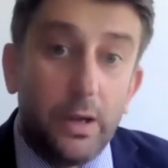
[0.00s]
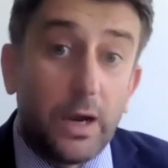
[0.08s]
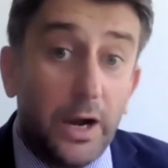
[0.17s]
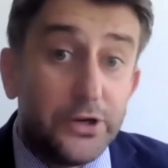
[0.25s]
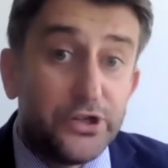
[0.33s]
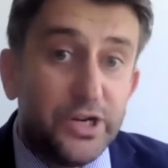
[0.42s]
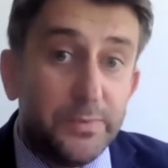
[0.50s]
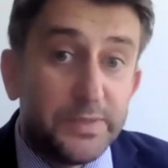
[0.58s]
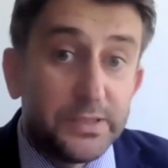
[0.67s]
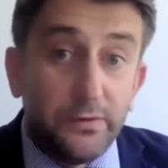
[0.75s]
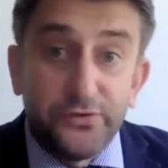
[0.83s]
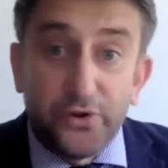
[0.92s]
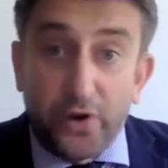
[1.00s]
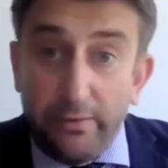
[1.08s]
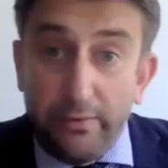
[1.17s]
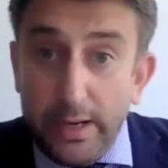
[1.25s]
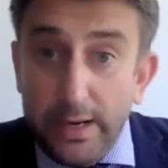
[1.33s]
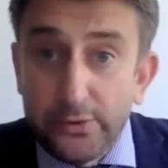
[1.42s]
hardships of
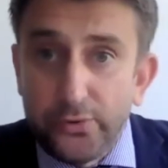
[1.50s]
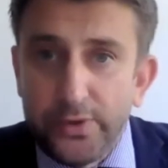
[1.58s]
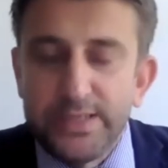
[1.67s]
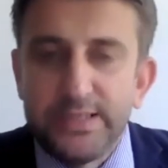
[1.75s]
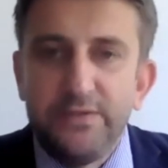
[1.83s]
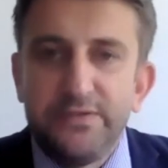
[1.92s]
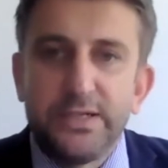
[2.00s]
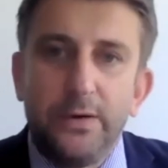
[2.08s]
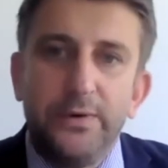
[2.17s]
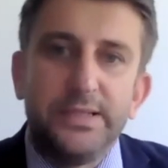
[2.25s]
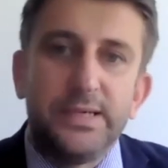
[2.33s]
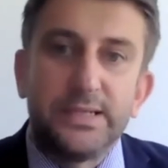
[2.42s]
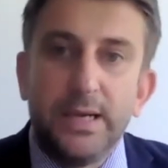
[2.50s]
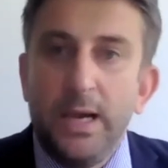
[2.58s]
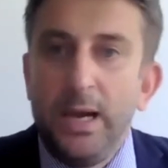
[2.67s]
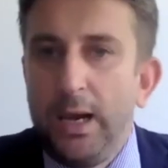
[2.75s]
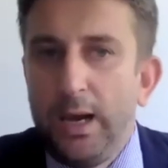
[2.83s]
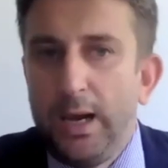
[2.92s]
traveling to receive services
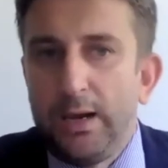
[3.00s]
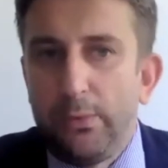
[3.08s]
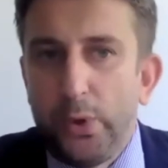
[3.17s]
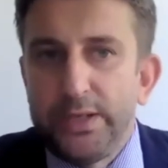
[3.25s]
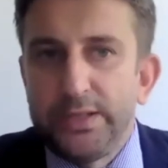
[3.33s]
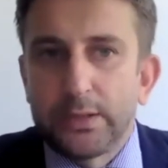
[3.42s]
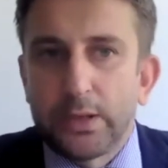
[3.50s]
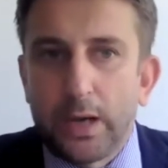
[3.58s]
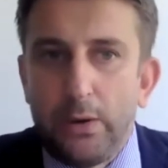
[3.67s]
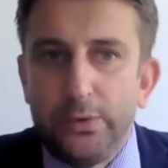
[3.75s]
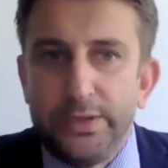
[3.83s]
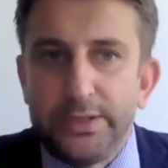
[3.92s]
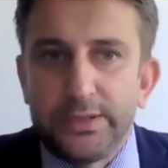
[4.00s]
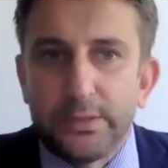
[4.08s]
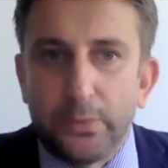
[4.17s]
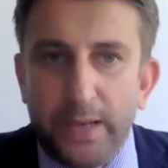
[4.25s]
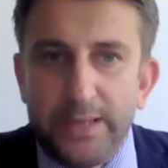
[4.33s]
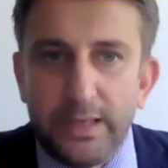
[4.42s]
and avoid crowded
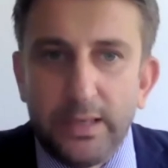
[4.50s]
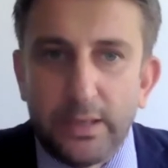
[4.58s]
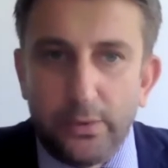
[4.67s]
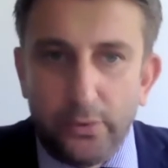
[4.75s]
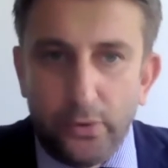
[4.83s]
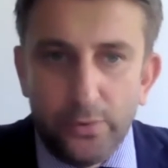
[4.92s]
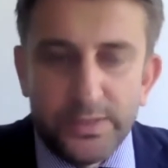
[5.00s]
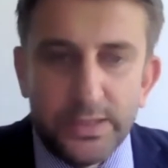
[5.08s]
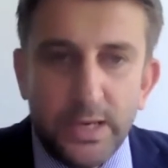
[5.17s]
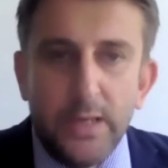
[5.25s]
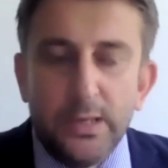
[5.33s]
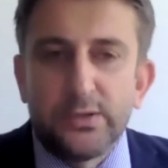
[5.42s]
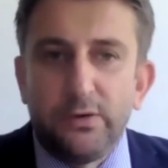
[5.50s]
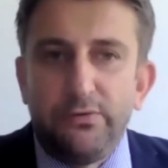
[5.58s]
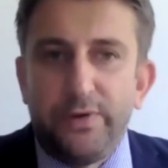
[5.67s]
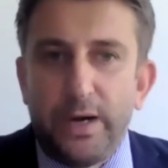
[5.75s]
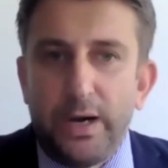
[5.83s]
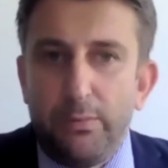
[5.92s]
waiting rooms. So
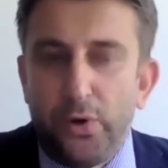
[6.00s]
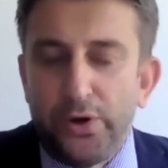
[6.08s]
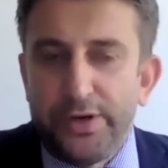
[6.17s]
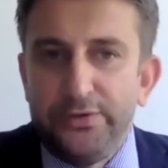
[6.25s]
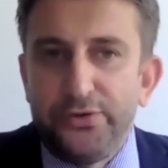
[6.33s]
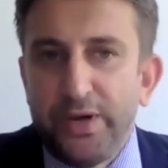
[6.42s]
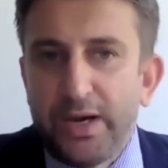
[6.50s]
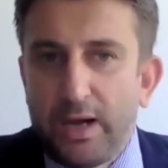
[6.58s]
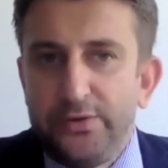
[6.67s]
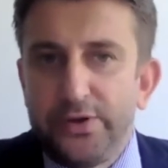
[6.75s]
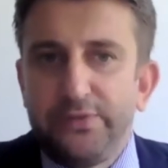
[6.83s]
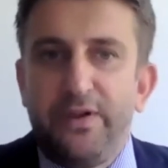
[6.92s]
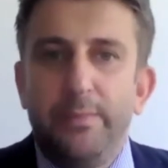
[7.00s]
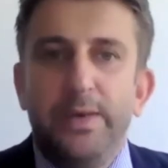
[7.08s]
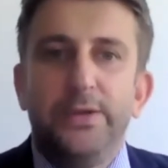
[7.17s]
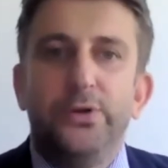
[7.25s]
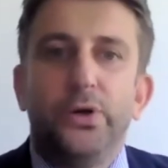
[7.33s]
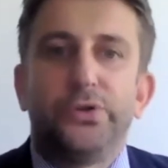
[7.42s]
far, more than 300
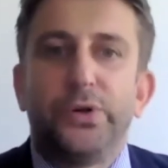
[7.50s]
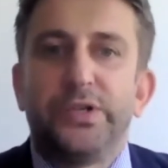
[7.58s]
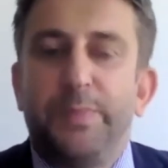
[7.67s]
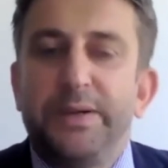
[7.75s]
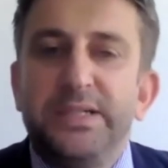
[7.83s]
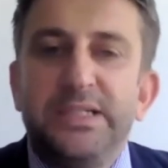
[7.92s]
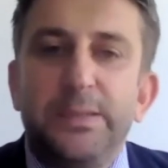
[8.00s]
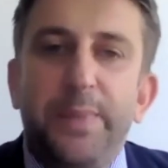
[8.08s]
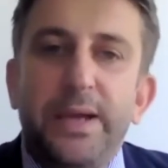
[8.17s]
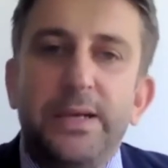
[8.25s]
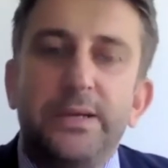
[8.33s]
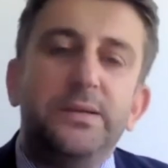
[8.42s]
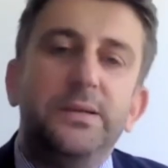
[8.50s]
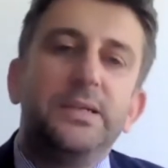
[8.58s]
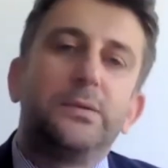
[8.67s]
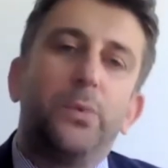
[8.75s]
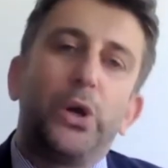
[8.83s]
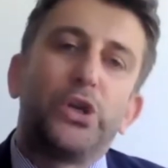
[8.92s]
family doctors participated in
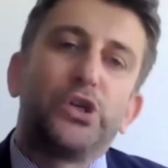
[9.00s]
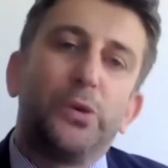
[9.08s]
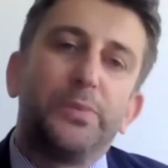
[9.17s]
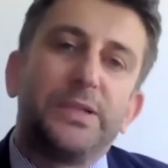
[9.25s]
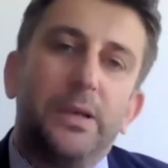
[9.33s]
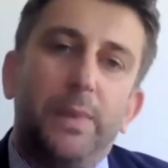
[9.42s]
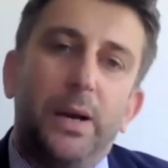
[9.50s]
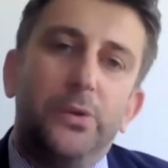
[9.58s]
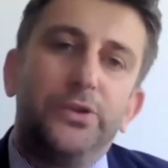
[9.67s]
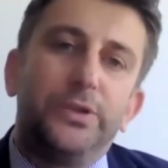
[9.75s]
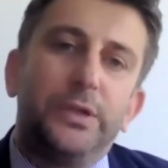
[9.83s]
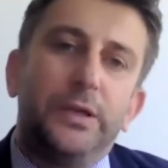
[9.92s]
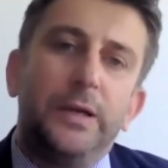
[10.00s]
these workshops about